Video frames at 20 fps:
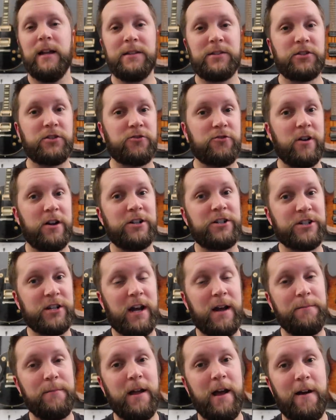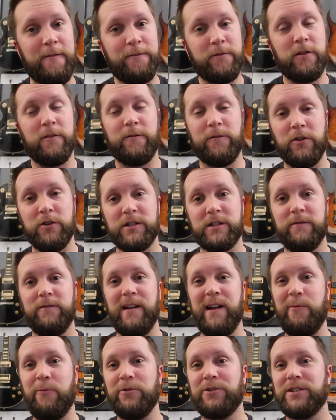It's crunch time now for the first
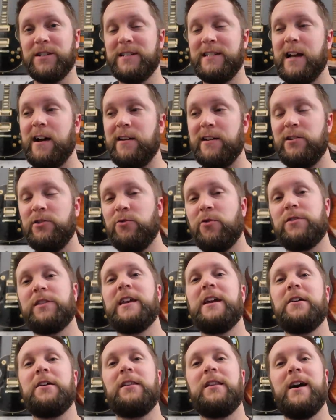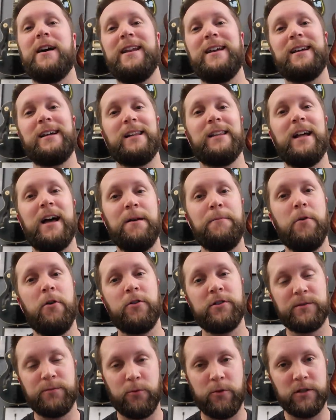event, which is down in North Carolina at Gallant
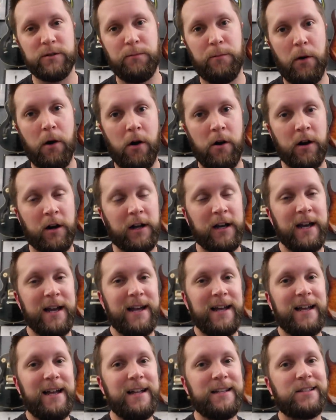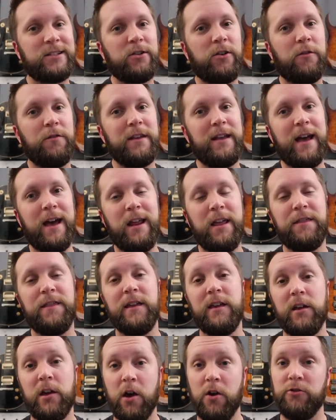Motorsports Park. It's called the
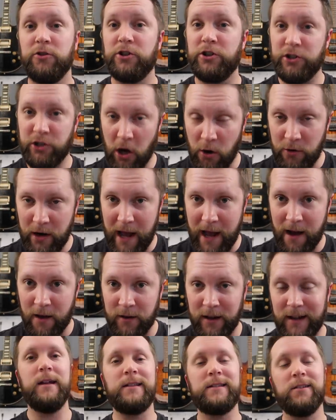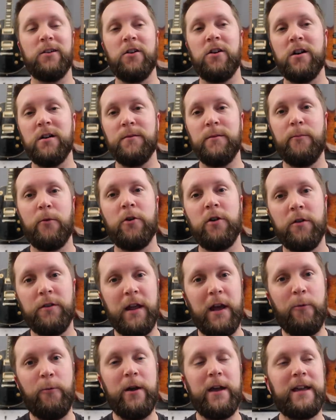Anything Goes Showdown. It's on Memorial
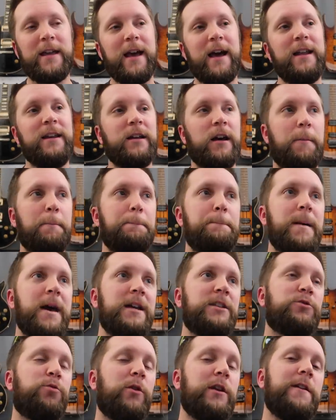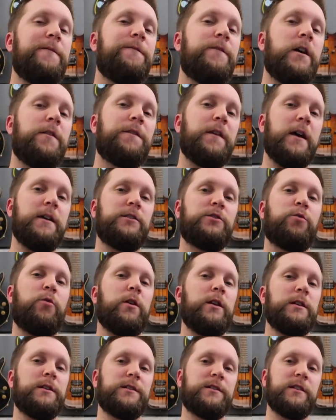Day weekend, May 25th and
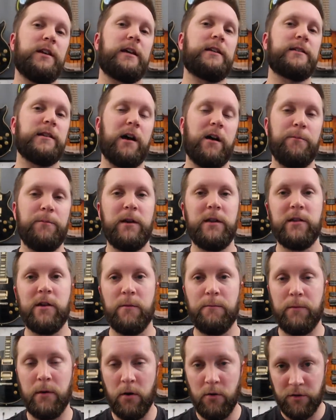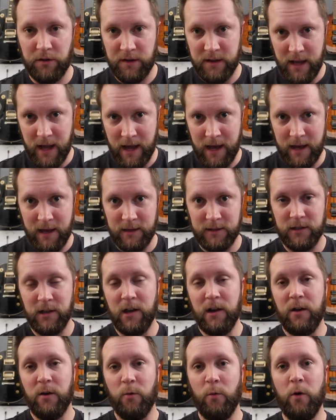26th. I'll be there both days
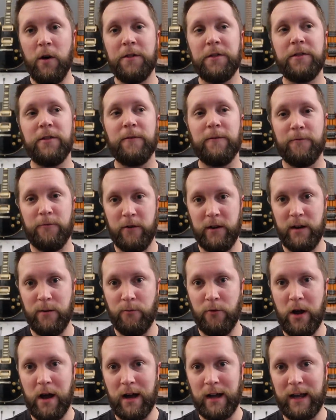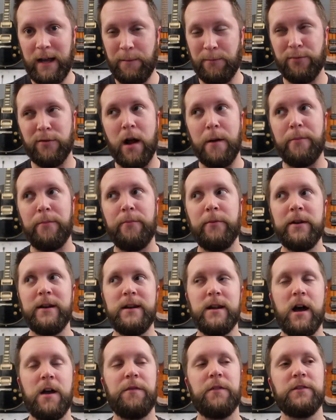with the Freedom Rocket, probably
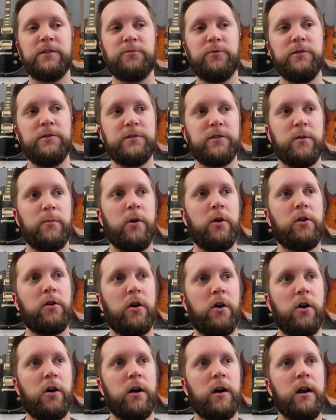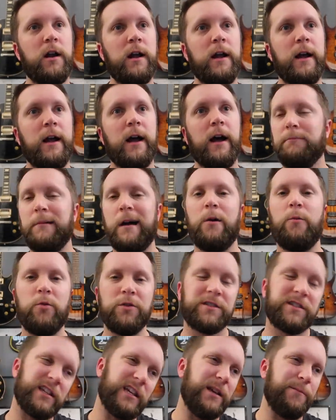not the twin turbo car, but
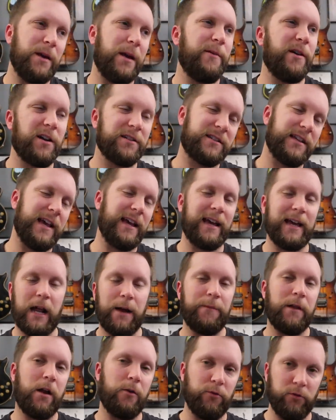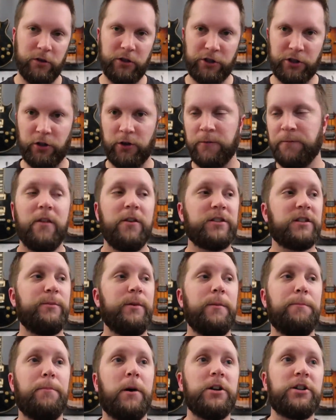we'll see. Maybe I'll take it, I'm not really sure. There's gonna
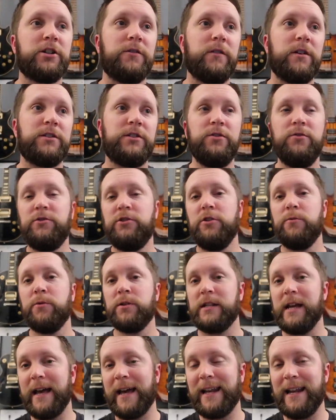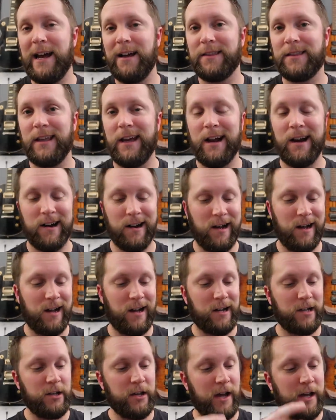be a bunch of us YouTubers hanging out there.
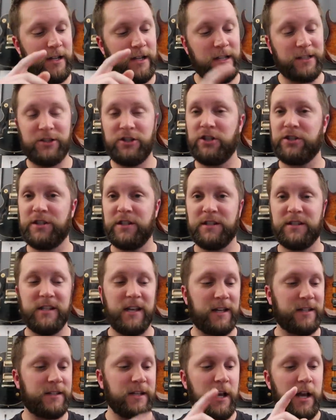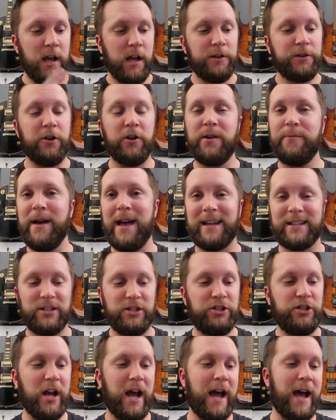You got It's Just a Six, Dirty
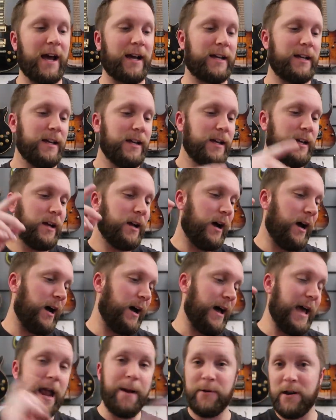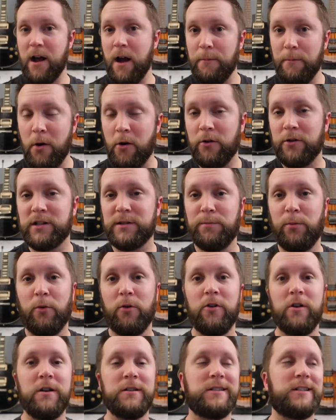Max Jack, Hammerdown
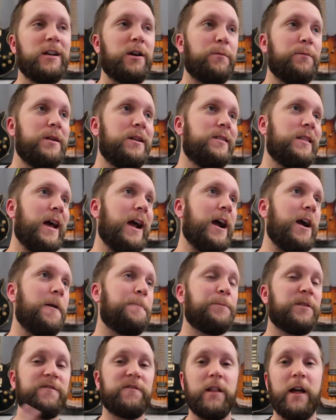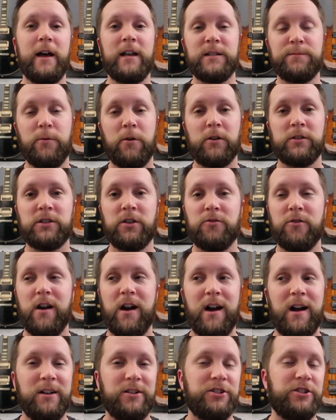Motorsports, he'll be there. Flying Sparks
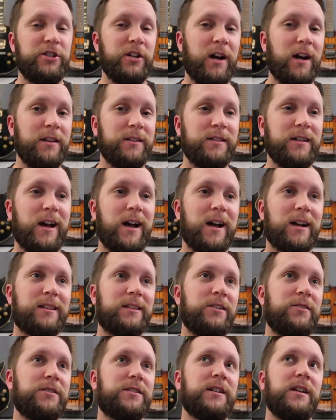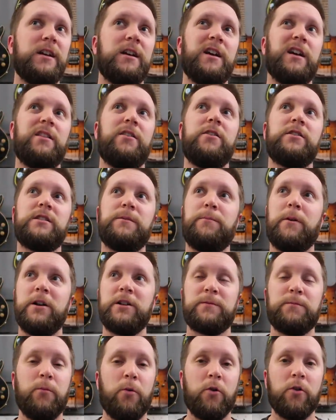Garage, John Dock. There's a
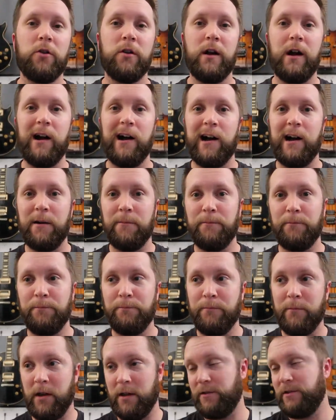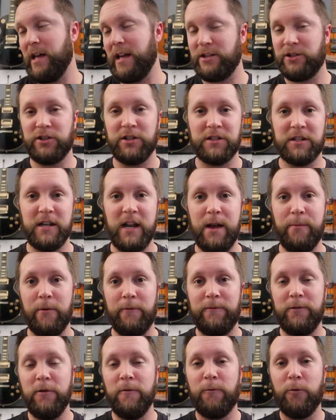bunch more, that's just to name a
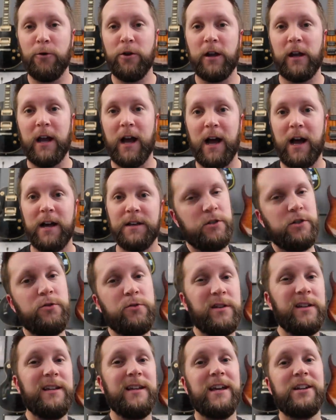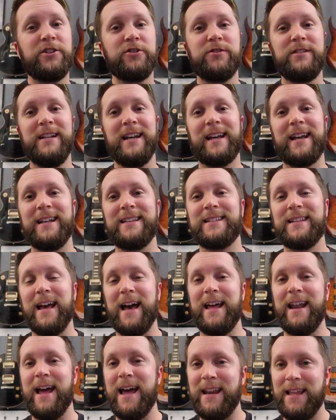few for you guys. You can get your tickets
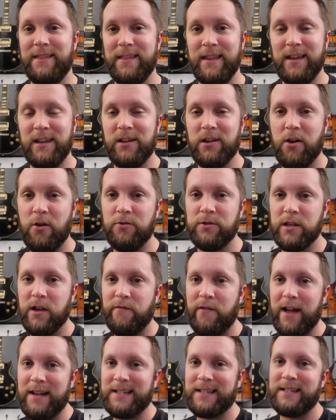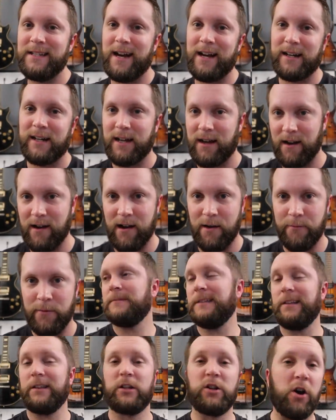at anythinggoesevents.com.
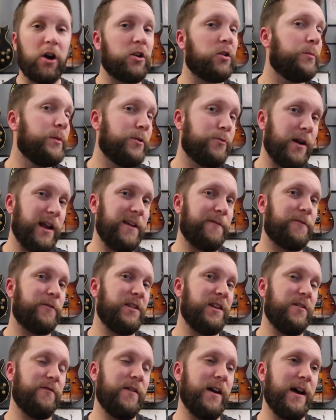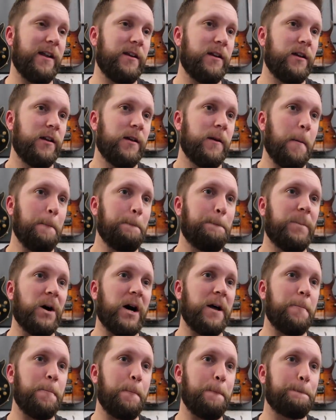Now, the car will be ready for the event,
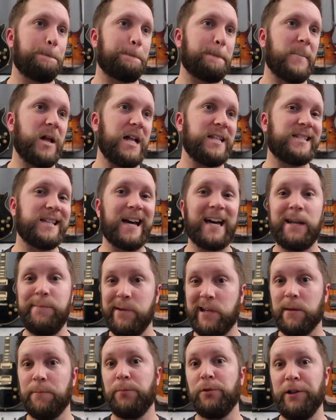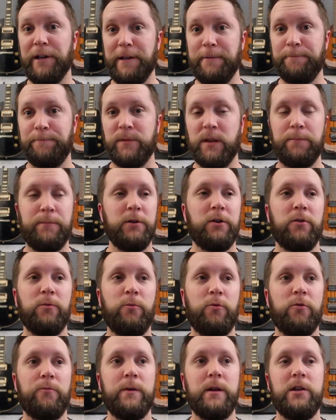but it's not going to be complete. The
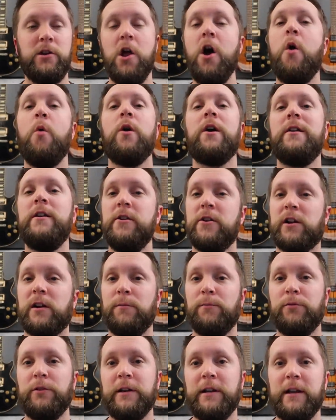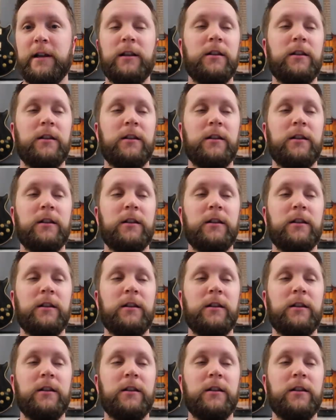build will be nowhere near complete.